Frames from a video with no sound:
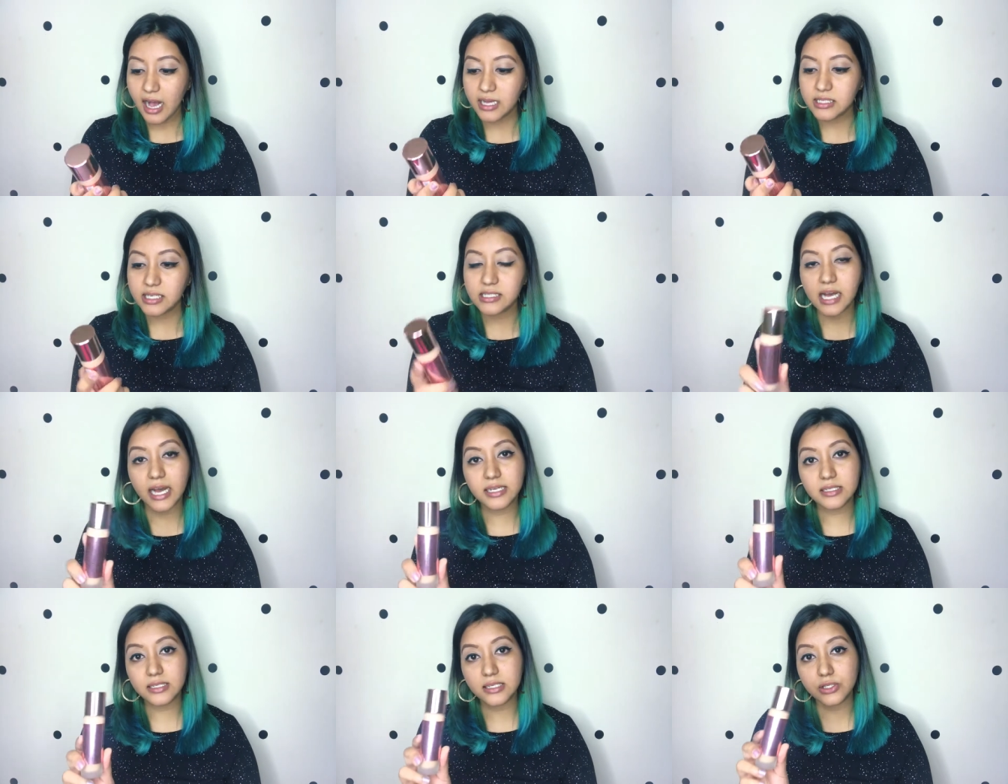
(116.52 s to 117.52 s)
and it
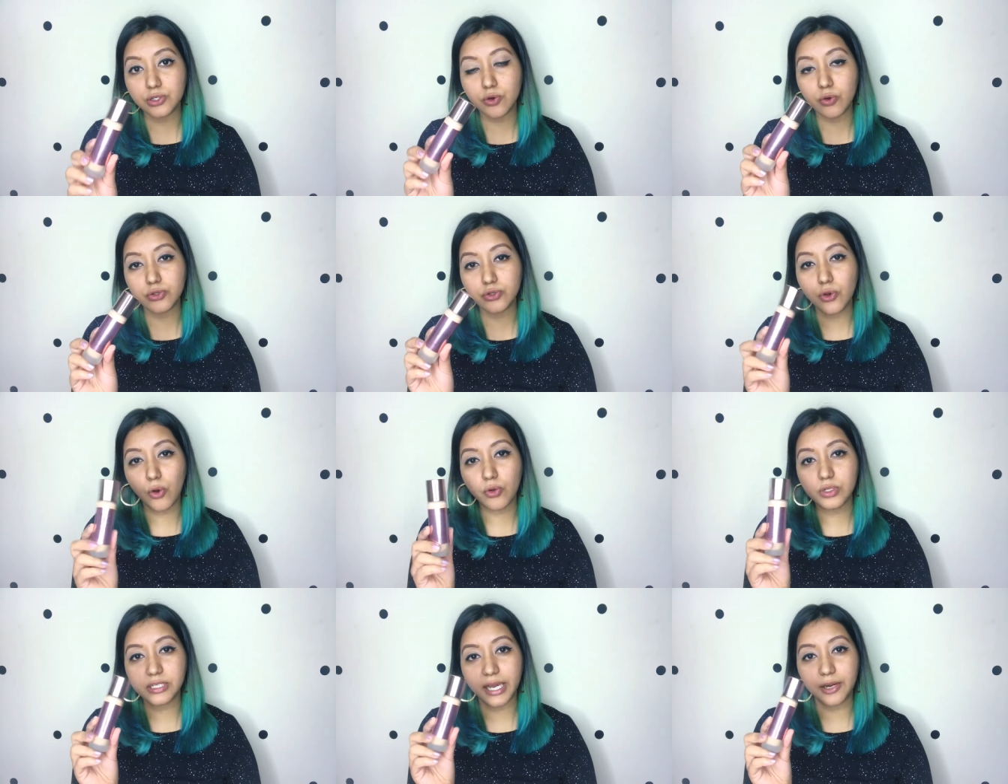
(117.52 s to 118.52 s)
has this rose
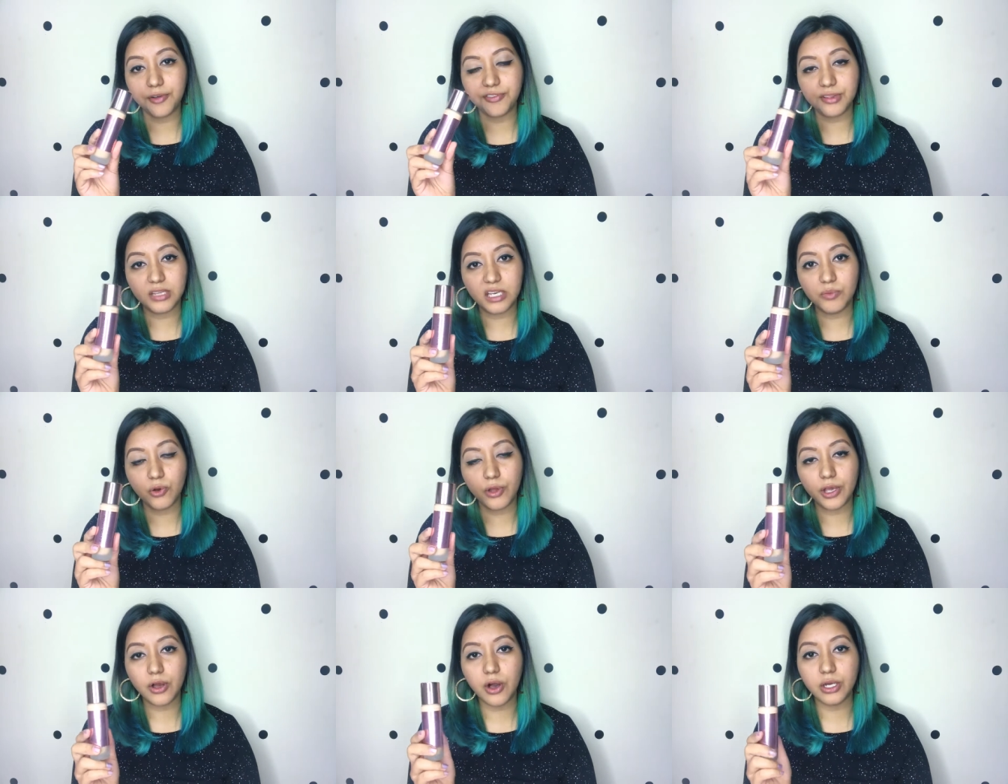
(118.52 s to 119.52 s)
gold kind of a theme
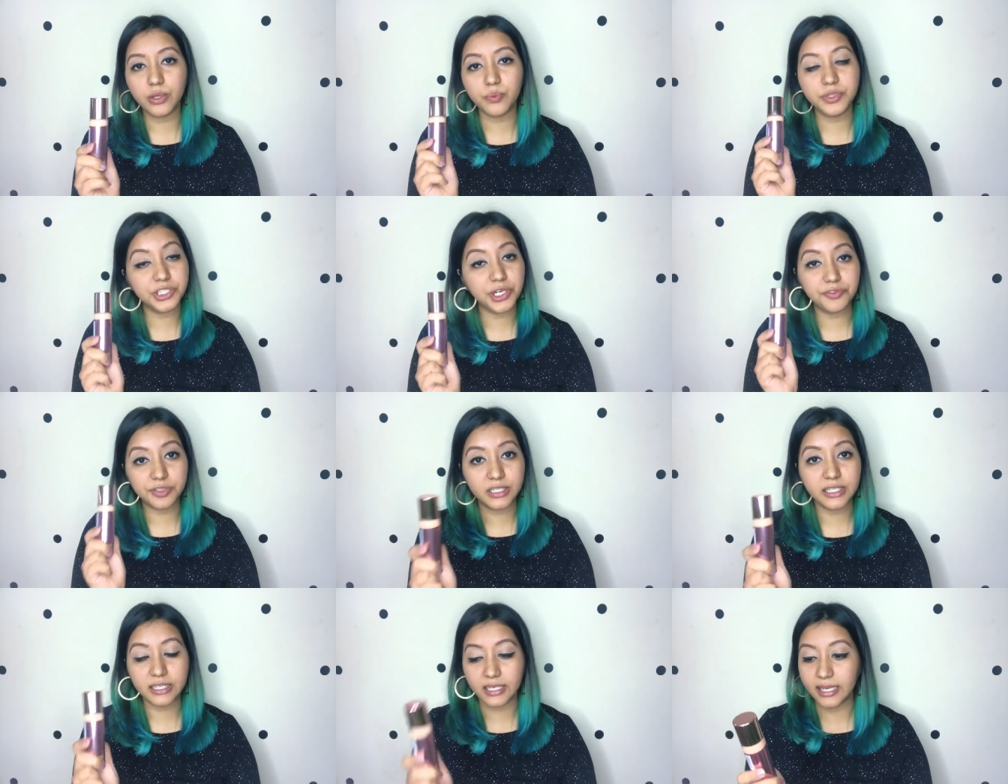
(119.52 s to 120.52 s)
going on which I
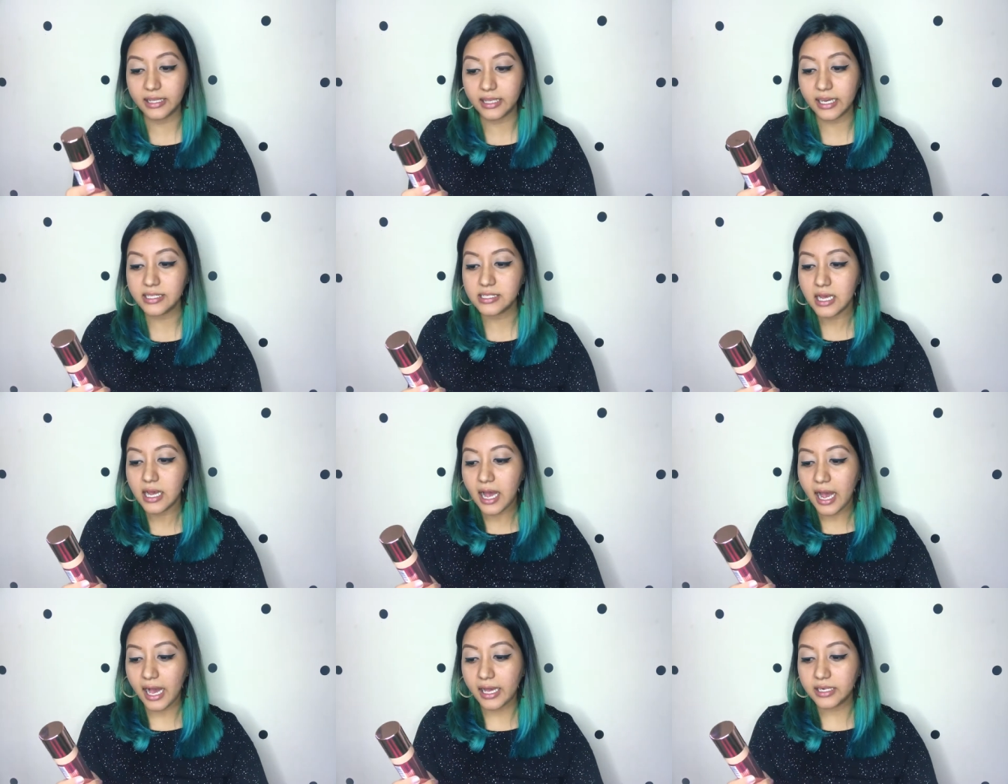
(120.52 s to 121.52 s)
really like that.
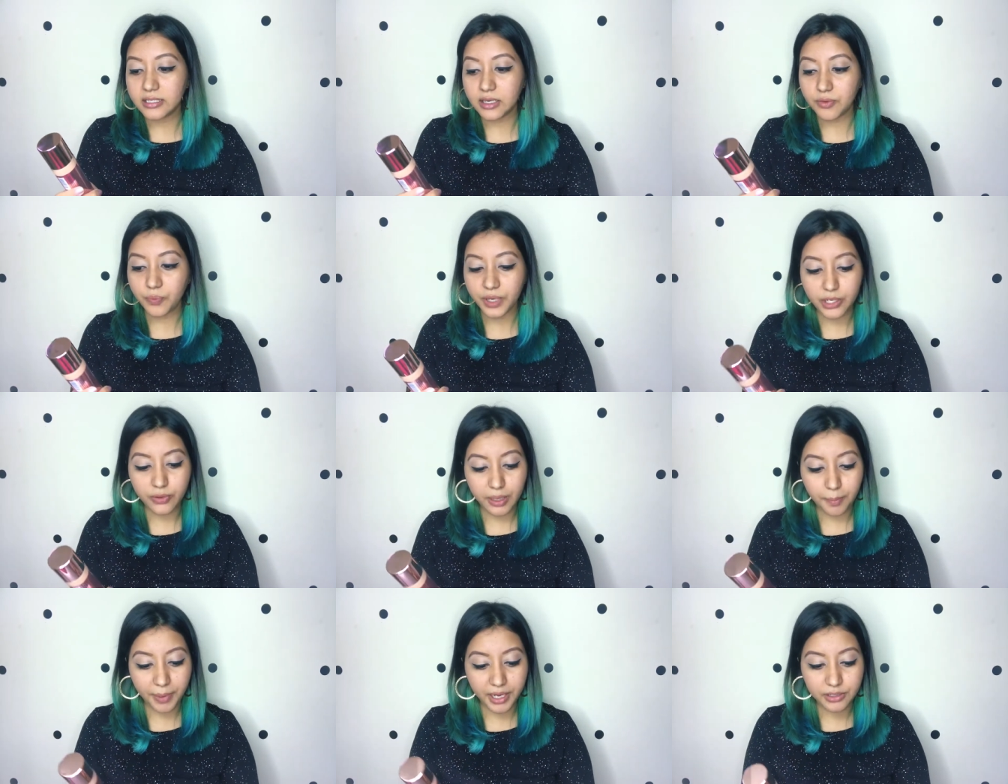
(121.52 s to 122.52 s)
And when you
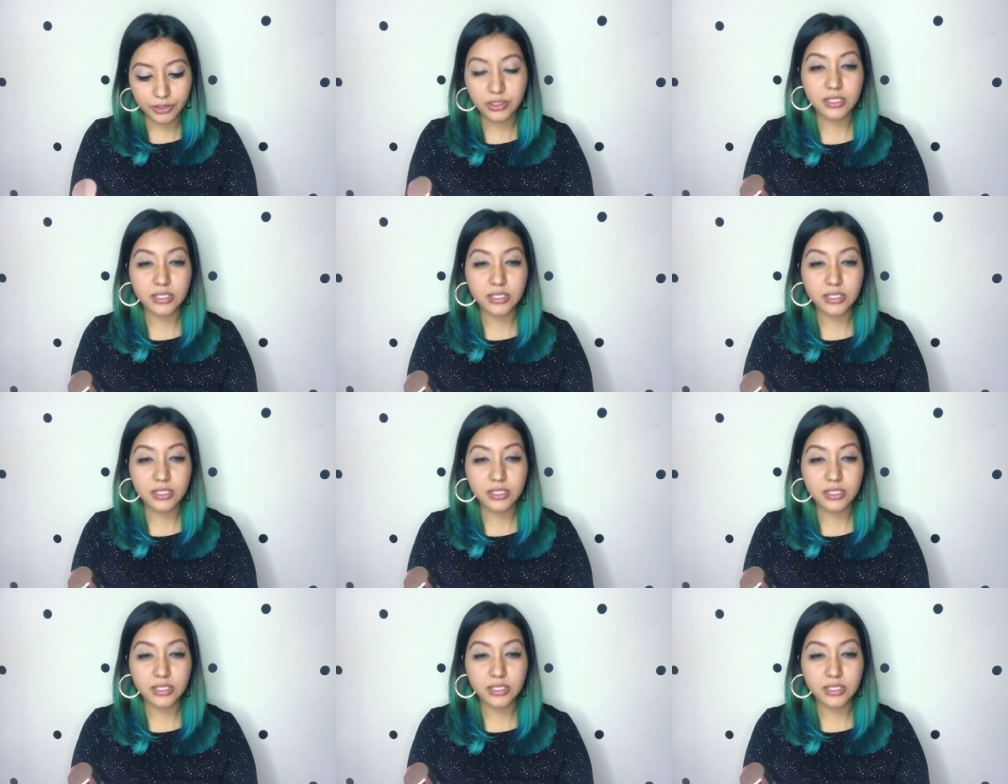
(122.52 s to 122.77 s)
compare it to